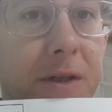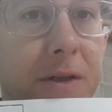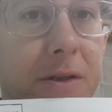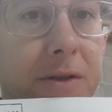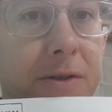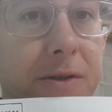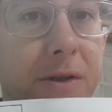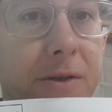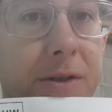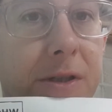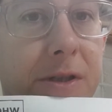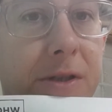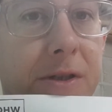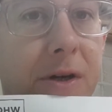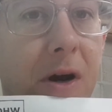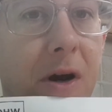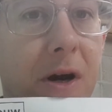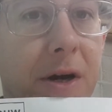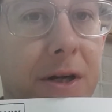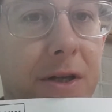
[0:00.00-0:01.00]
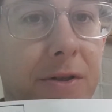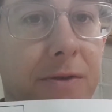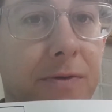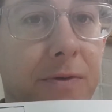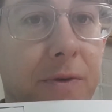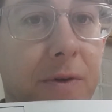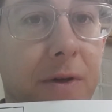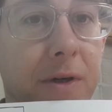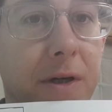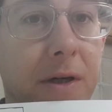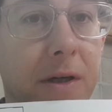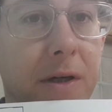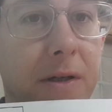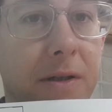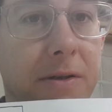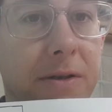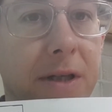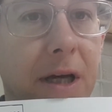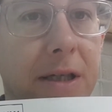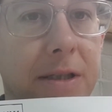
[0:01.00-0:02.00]
So this card is for
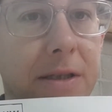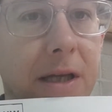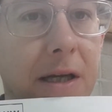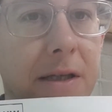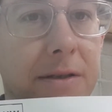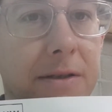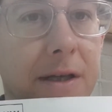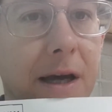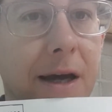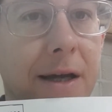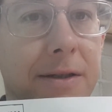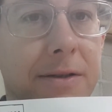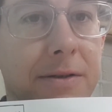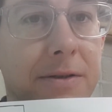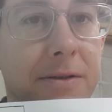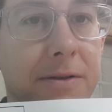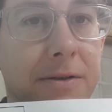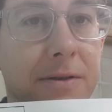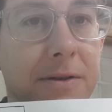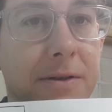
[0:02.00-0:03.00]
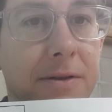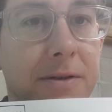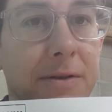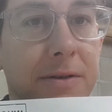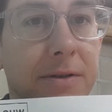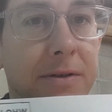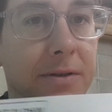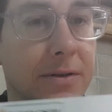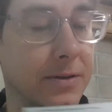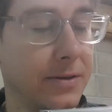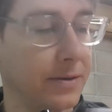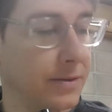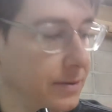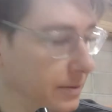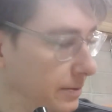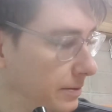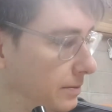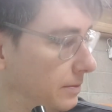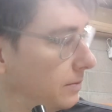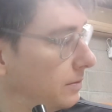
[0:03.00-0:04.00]

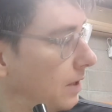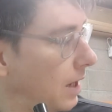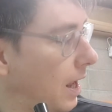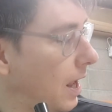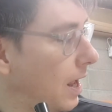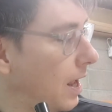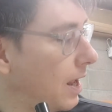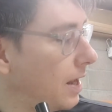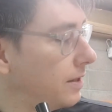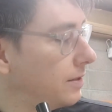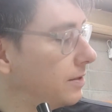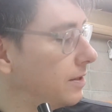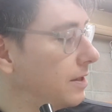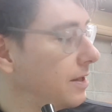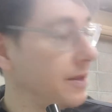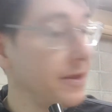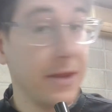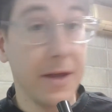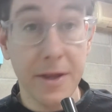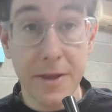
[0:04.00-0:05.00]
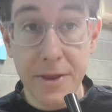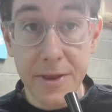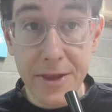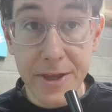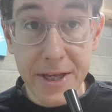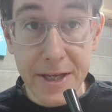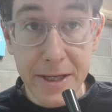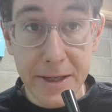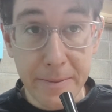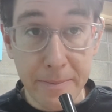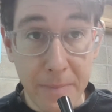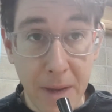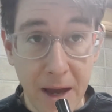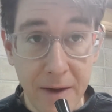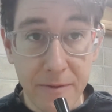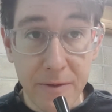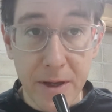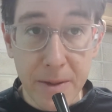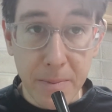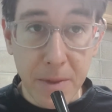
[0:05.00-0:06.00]
And the theme,
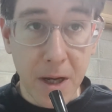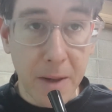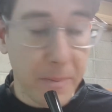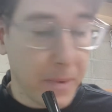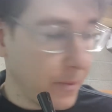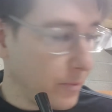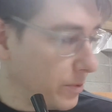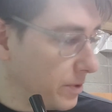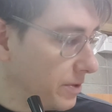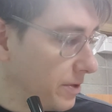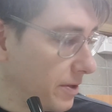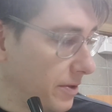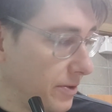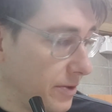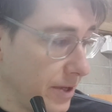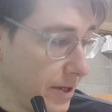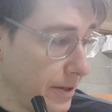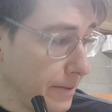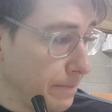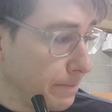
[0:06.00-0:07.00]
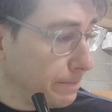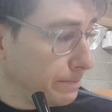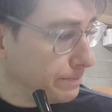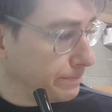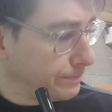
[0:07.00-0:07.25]
have them come up with a theme.